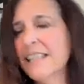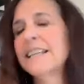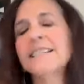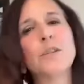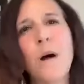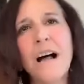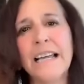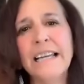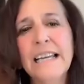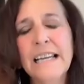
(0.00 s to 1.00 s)
This is
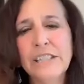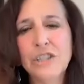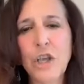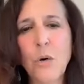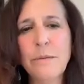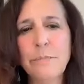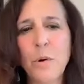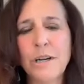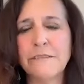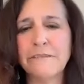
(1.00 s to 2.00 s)
why it's so
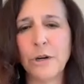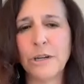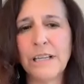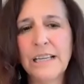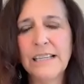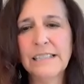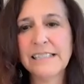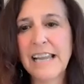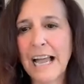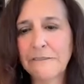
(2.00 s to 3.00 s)
important for
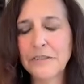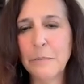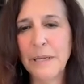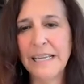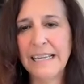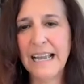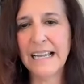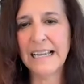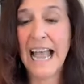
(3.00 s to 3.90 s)
staff to be